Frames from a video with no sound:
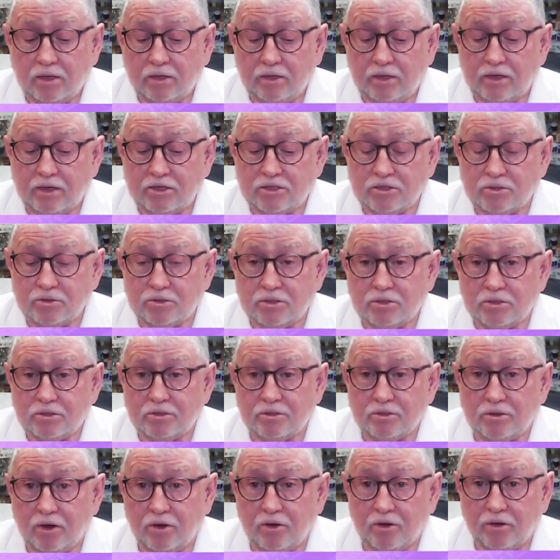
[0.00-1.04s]
This
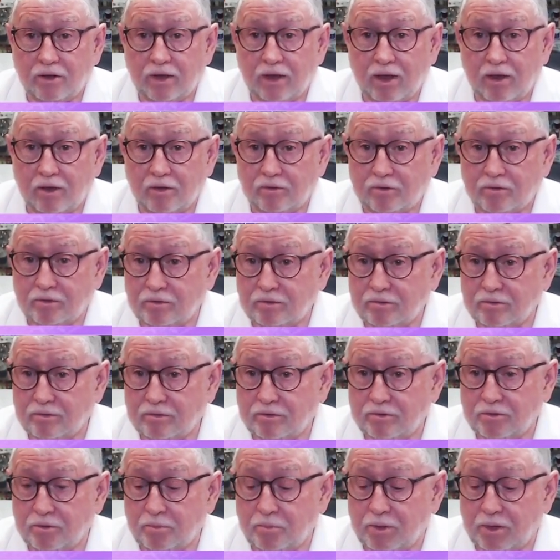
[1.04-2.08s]
turned out
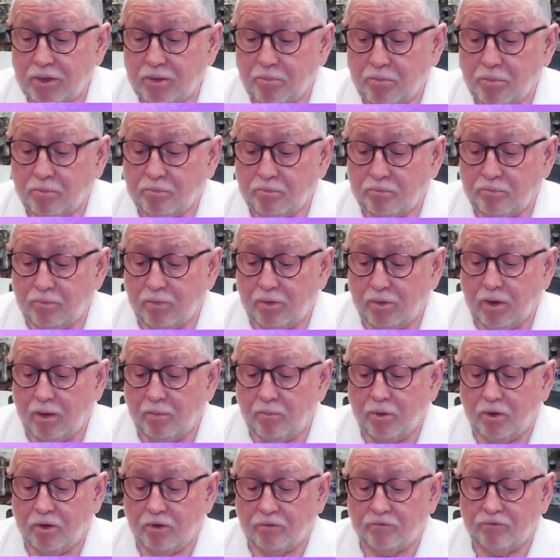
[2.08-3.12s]
to be a
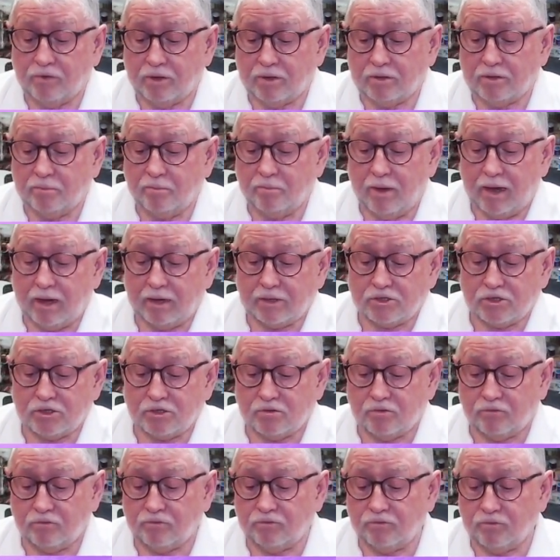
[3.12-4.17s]
perfect
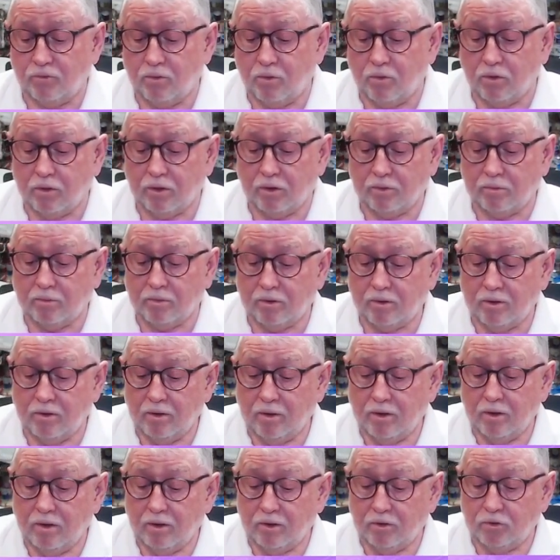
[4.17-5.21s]
match for
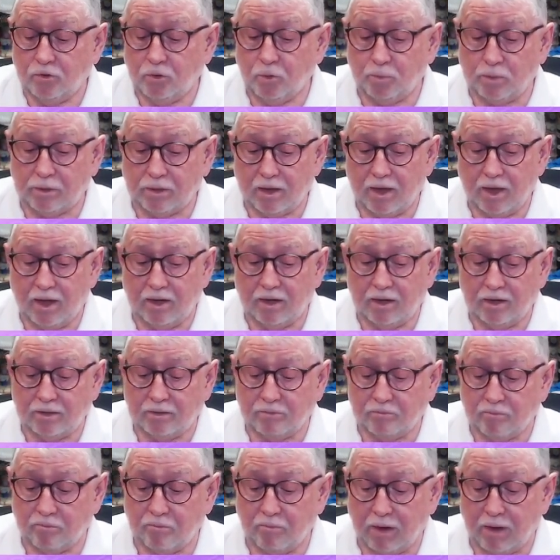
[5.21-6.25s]

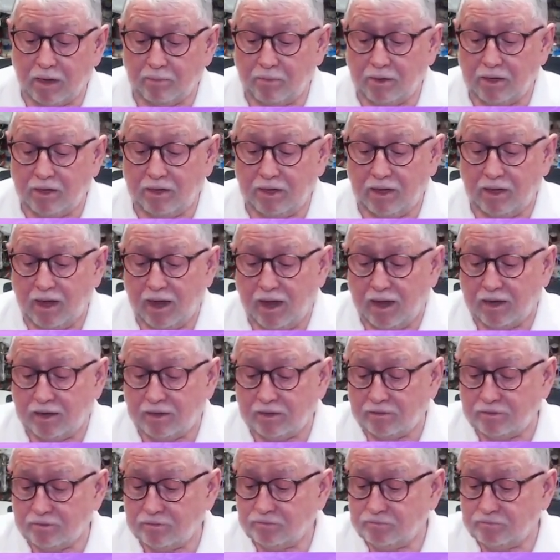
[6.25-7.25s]
duplicating my beanie hat.